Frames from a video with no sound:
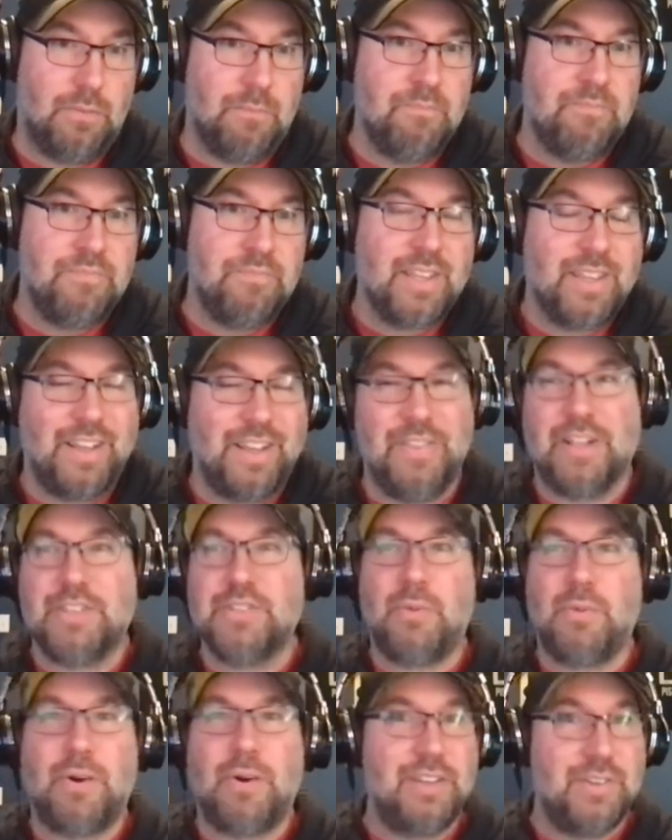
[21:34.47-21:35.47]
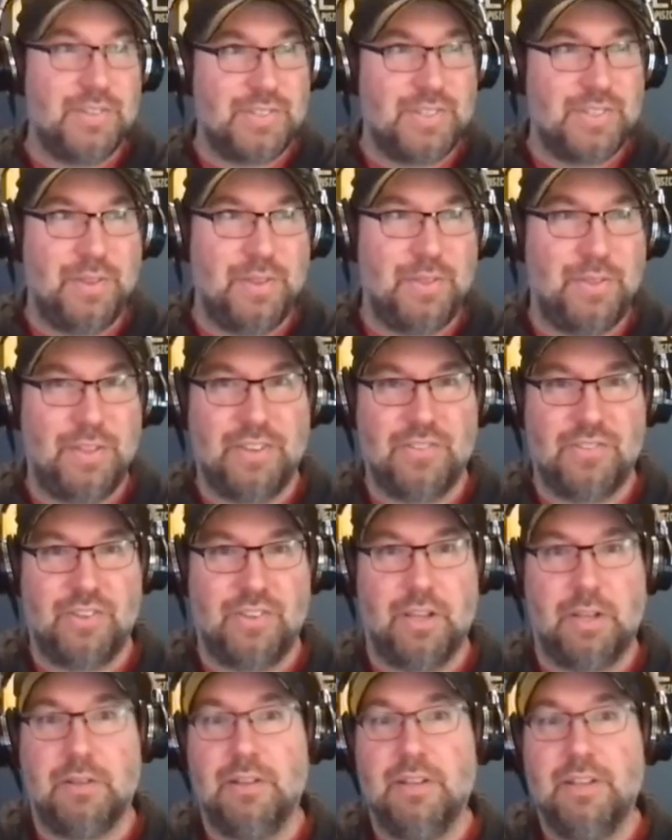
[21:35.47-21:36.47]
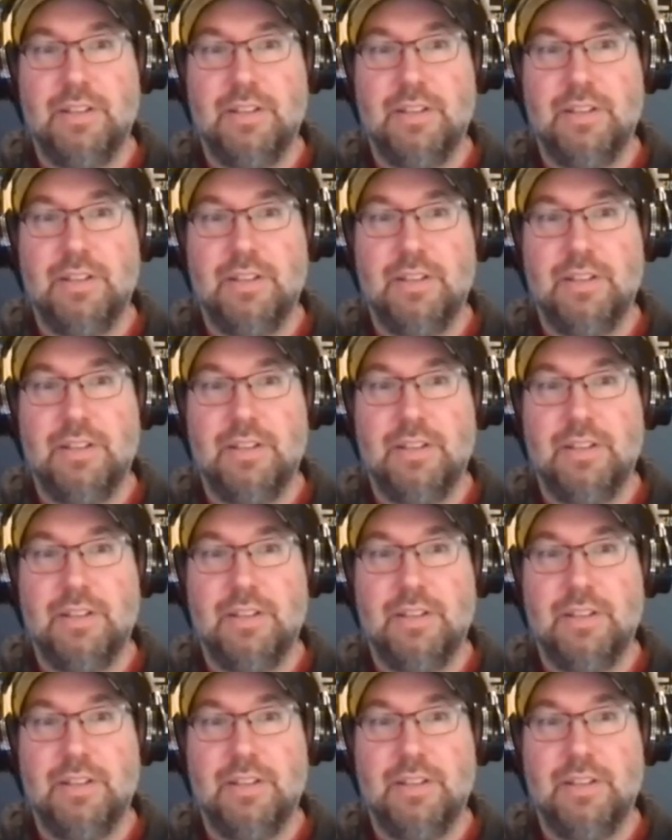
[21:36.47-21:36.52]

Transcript: Mm-hmm. And that's why you see things like